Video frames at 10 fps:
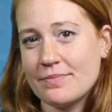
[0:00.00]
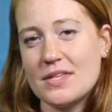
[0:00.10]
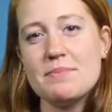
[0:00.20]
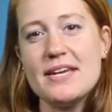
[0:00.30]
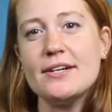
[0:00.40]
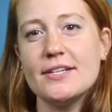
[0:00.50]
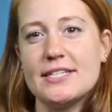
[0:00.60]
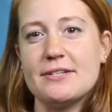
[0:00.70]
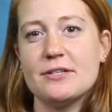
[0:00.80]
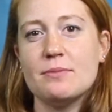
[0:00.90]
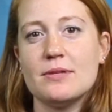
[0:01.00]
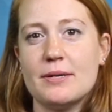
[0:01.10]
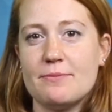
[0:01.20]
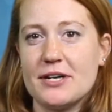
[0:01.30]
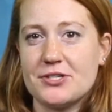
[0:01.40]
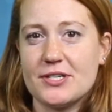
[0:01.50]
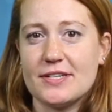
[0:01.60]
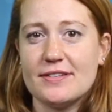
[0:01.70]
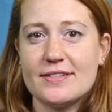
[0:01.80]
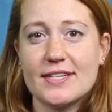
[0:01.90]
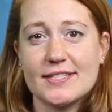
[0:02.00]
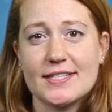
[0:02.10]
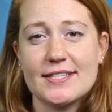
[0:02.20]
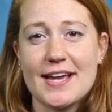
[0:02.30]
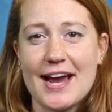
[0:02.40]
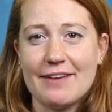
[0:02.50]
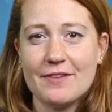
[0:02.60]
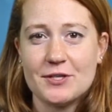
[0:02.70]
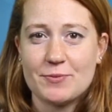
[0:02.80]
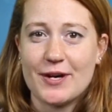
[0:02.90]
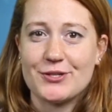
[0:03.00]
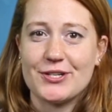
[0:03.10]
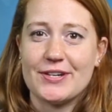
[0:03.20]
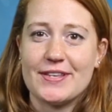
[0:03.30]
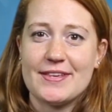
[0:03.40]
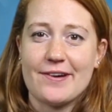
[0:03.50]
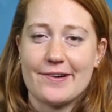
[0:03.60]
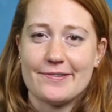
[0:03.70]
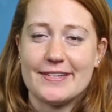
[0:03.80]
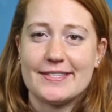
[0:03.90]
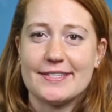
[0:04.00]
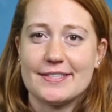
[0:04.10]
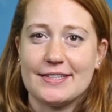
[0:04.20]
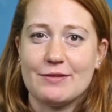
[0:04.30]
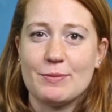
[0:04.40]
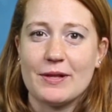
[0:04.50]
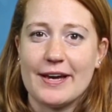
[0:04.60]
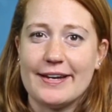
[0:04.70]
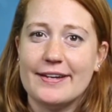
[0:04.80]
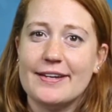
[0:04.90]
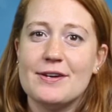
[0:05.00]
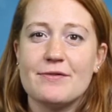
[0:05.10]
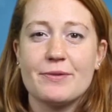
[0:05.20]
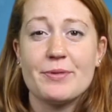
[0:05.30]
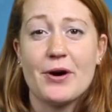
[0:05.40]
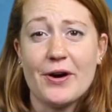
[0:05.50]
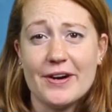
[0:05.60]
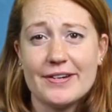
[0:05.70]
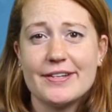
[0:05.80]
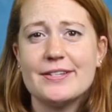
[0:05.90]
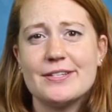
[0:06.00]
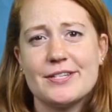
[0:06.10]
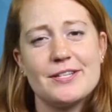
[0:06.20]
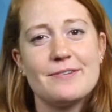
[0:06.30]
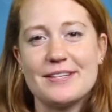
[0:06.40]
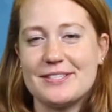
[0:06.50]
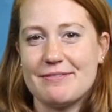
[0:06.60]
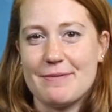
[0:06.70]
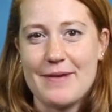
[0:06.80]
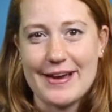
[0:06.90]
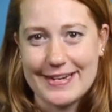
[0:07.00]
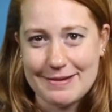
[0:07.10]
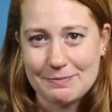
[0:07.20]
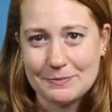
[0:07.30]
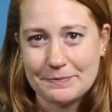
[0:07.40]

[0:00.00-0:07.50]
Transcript: The mean arterial blood pressure tells us the average pressure in the arteries that deliver blood from the heart to the rest of the body.